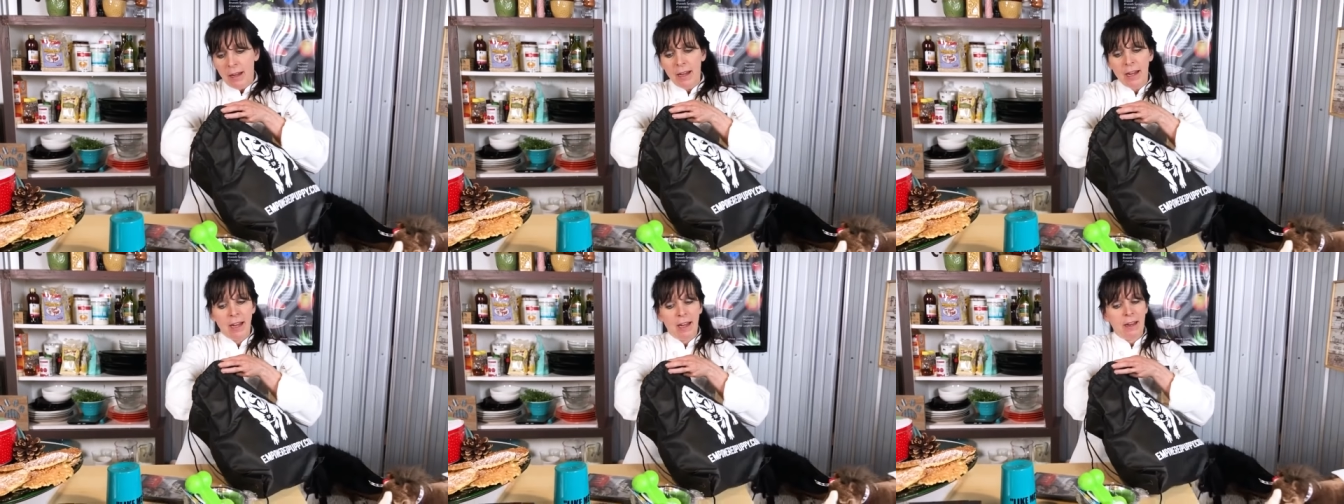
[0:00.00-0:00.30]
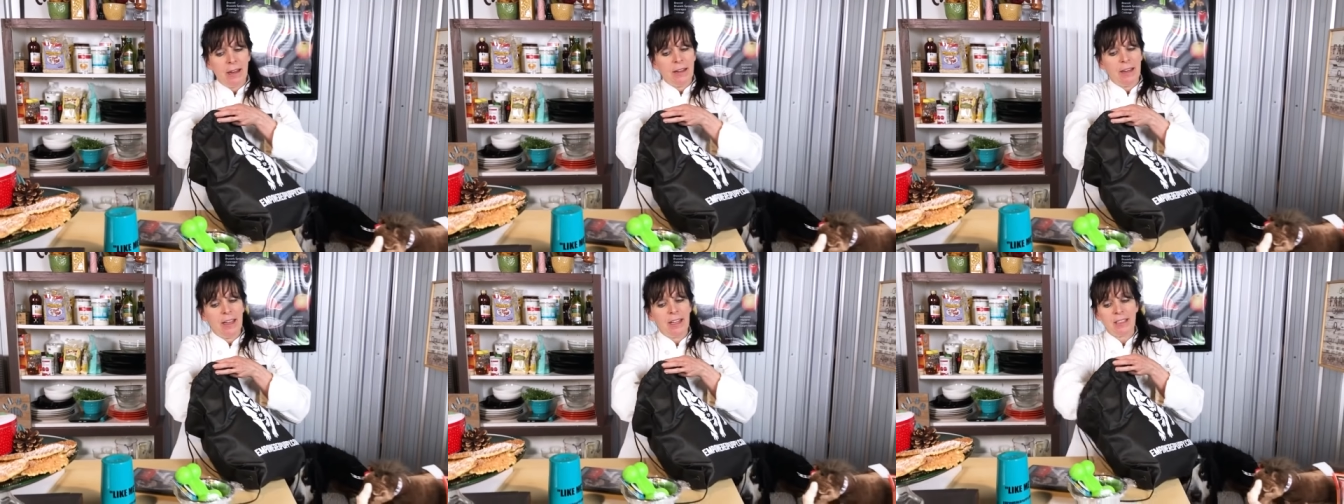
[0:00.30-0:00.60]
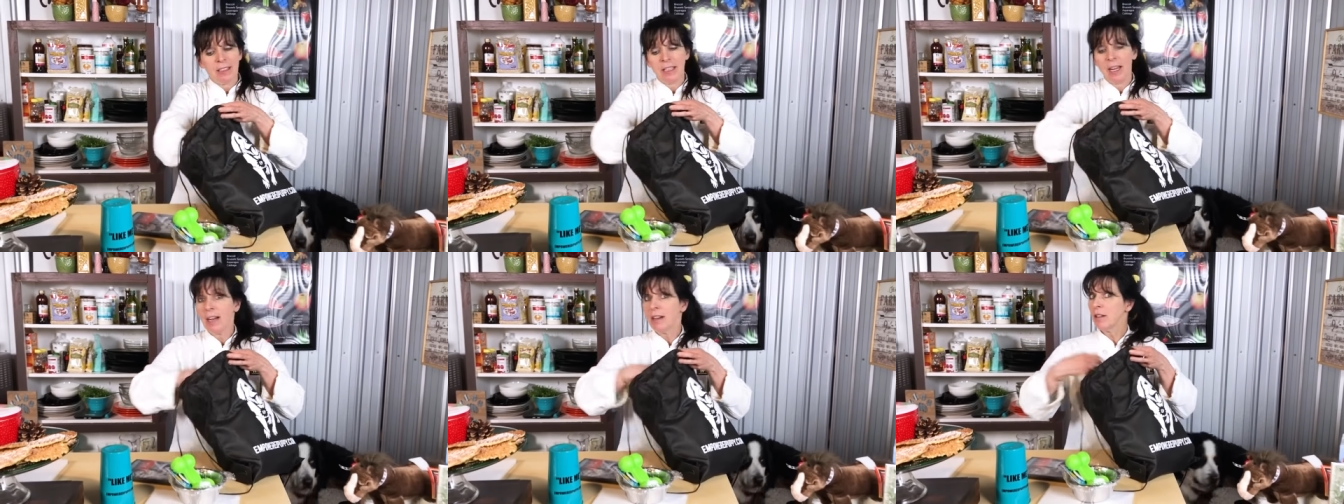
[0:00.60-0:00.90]
and
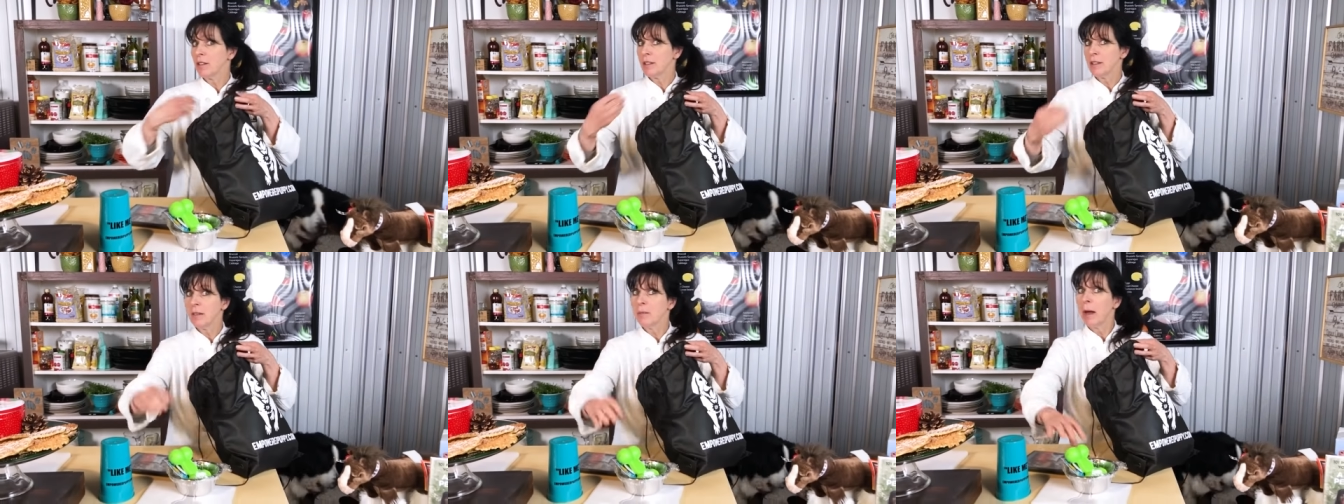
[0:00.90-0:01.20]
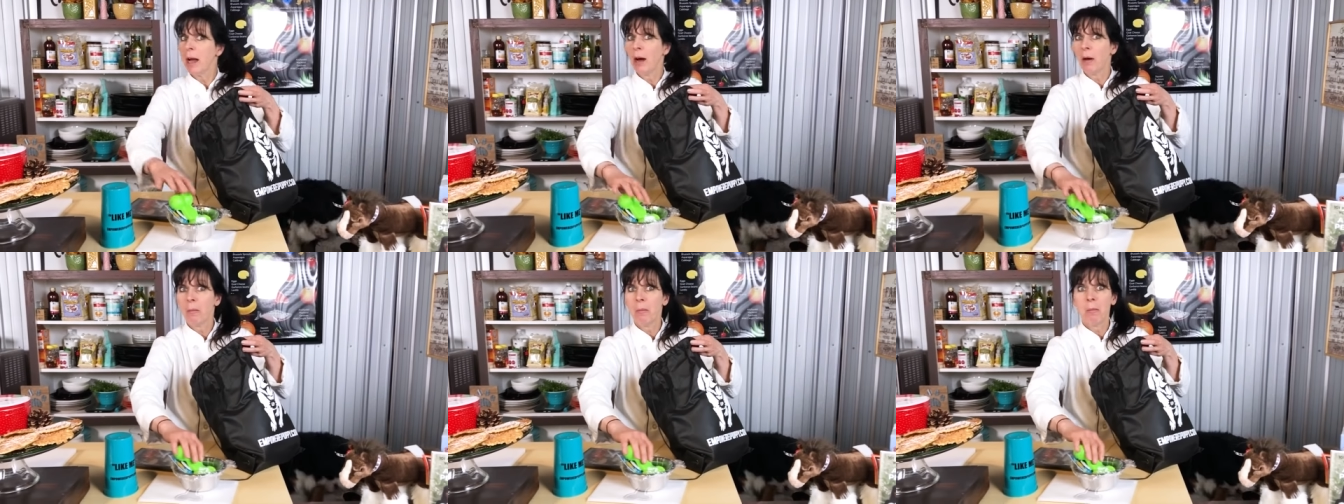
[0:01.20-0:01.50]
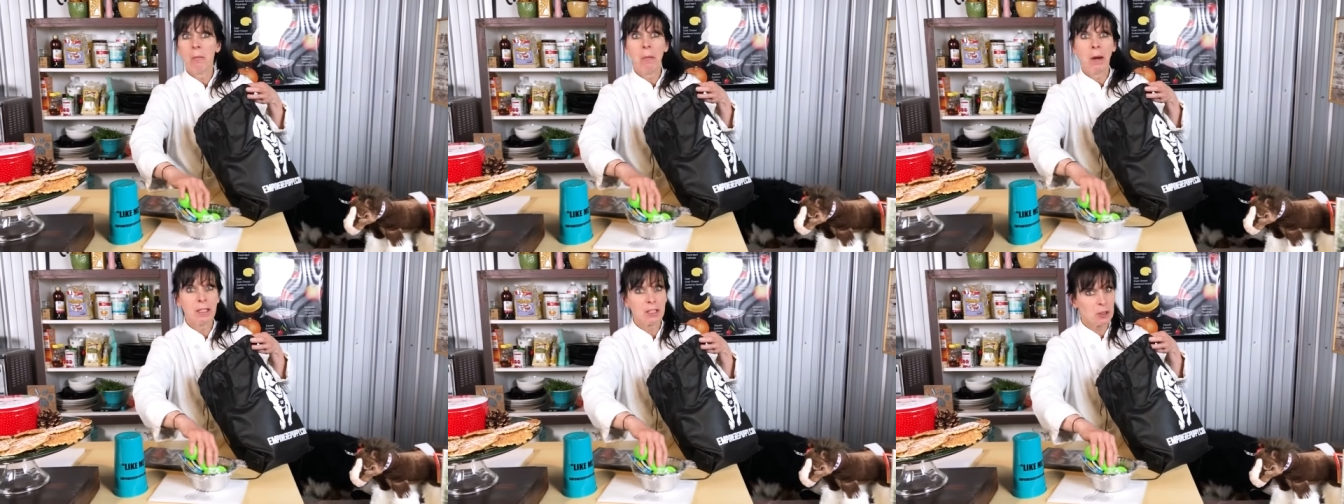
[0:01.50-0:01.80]
it tires them out
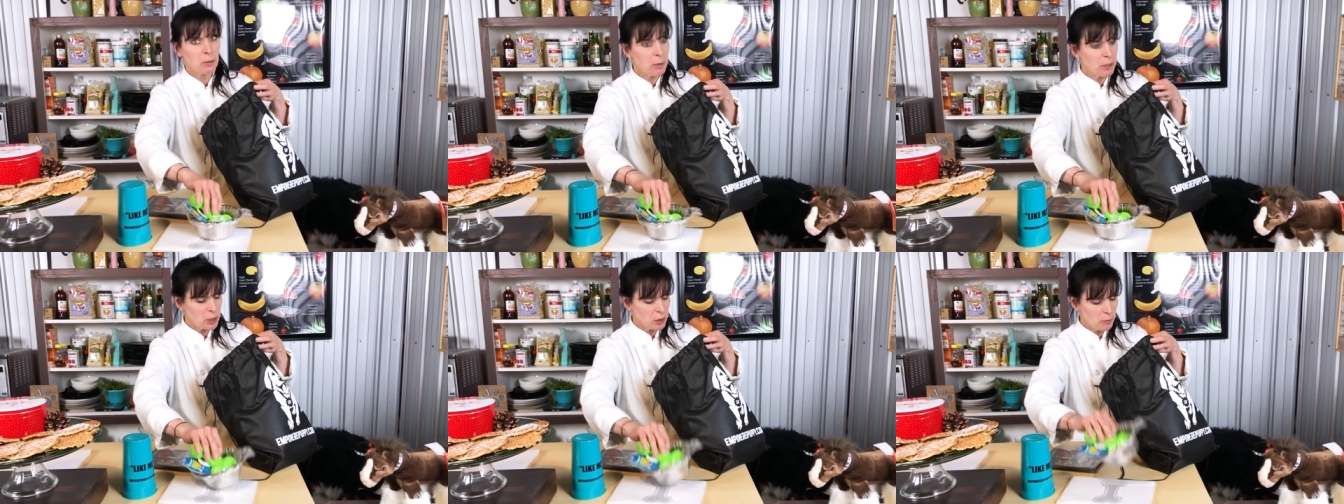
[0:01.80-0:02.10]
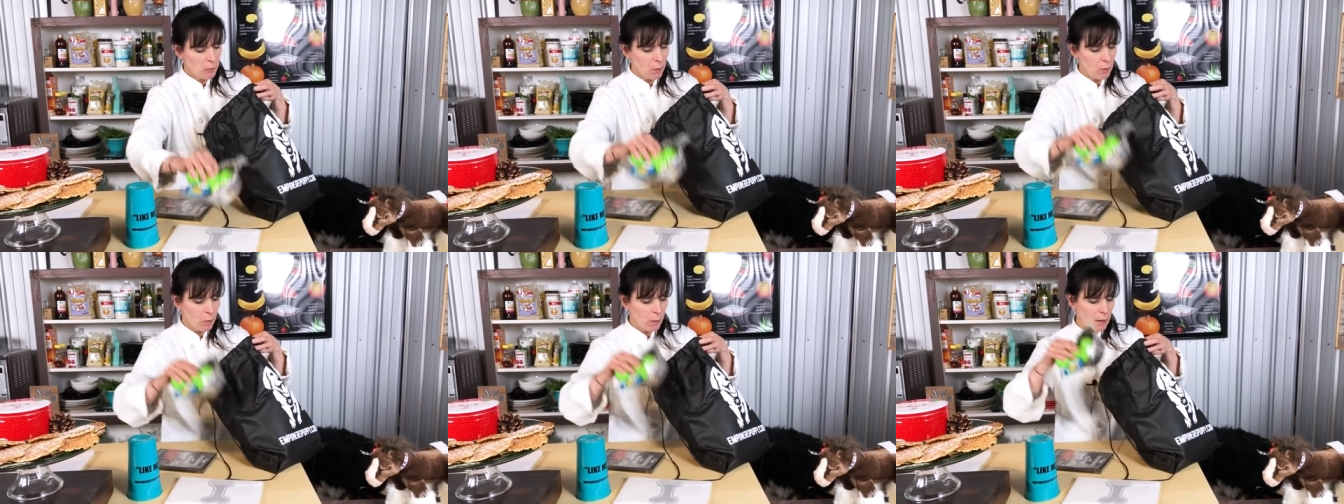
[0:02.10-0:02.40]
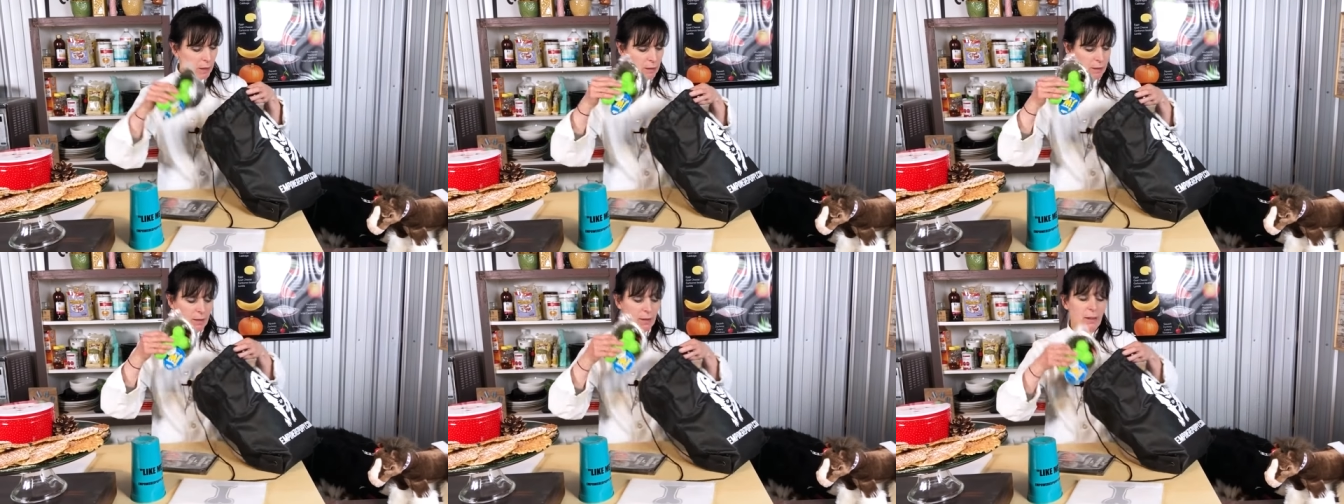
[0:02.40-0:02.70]
much, much
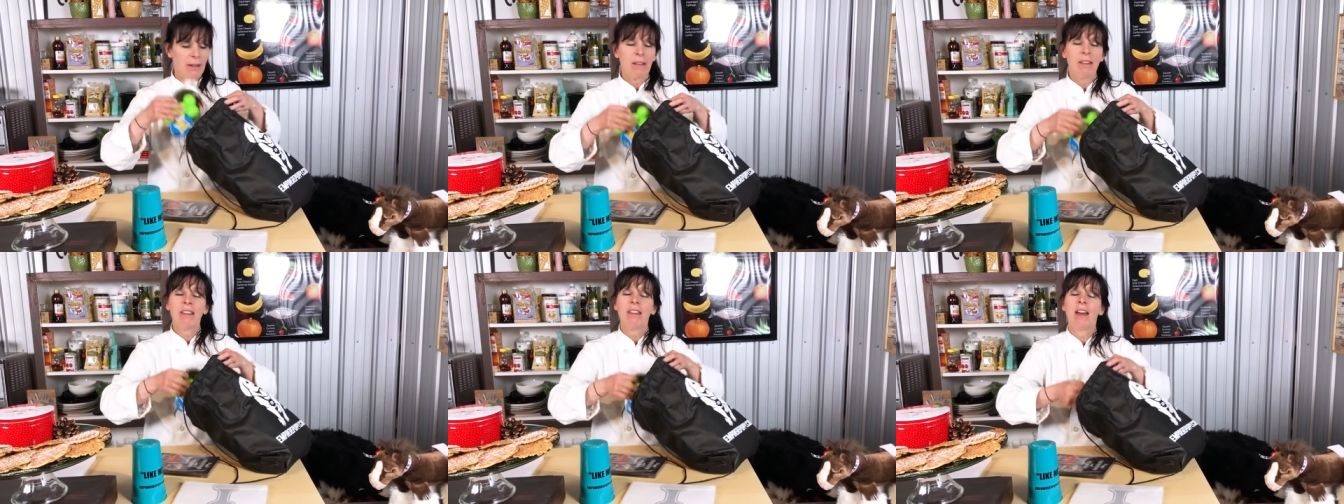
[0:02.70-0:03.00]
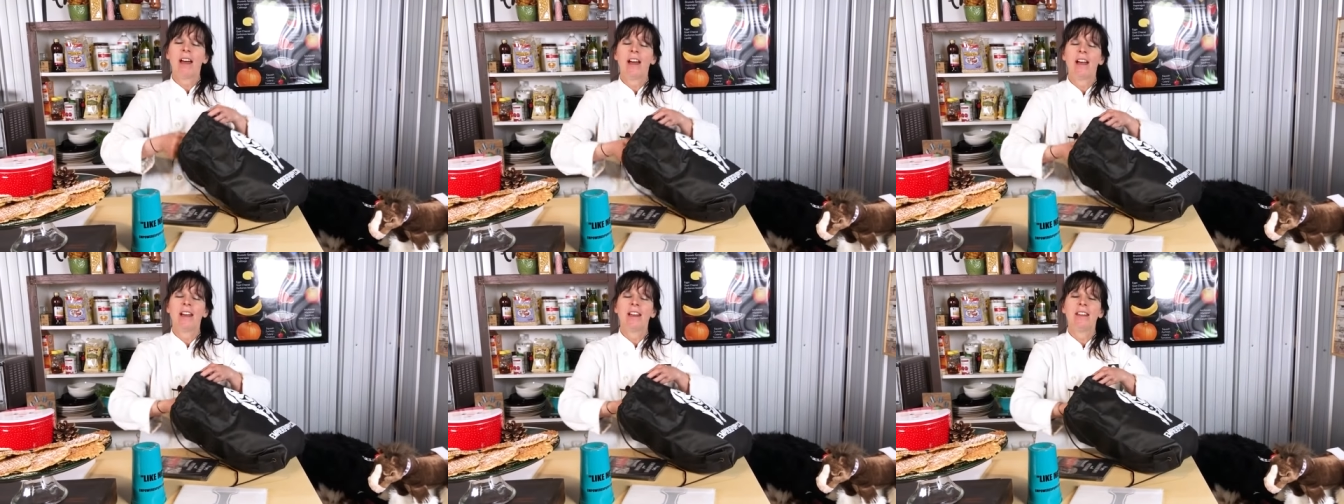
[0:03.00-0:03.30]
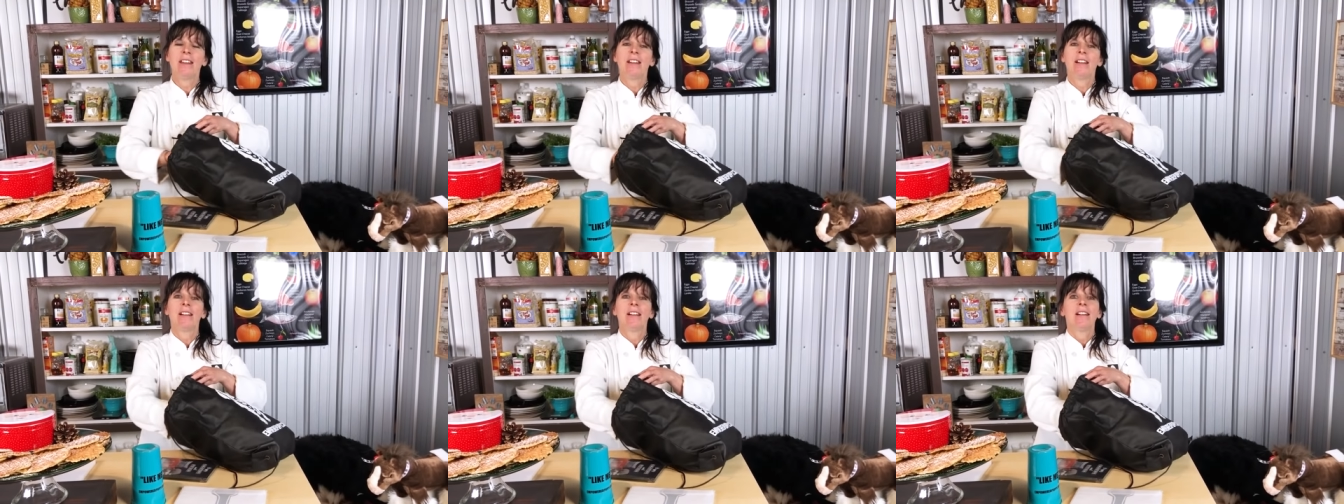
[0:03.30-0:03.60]
more
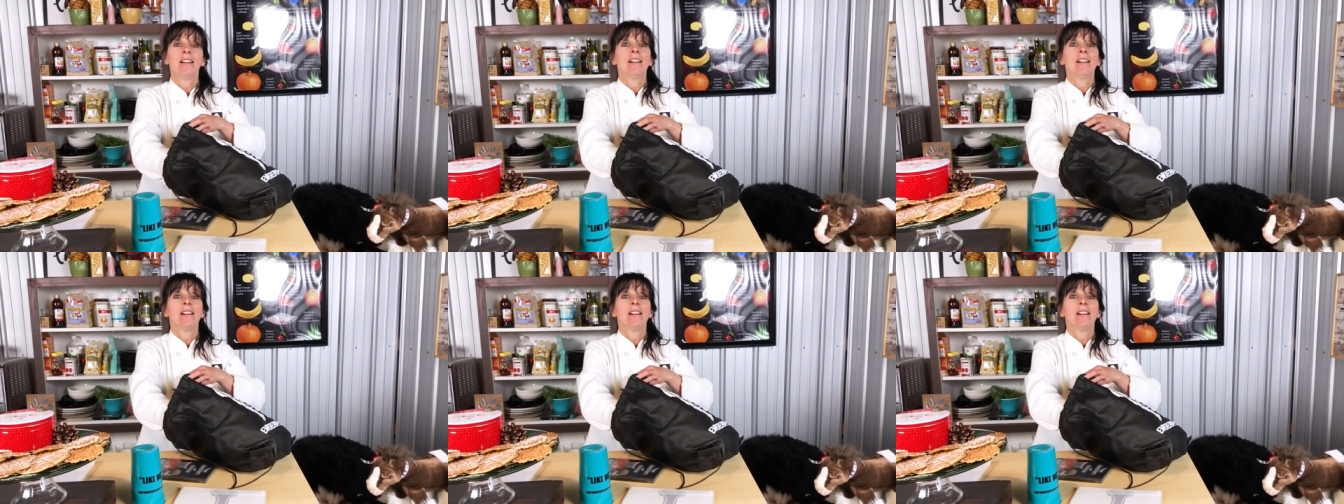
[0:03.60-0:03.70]
than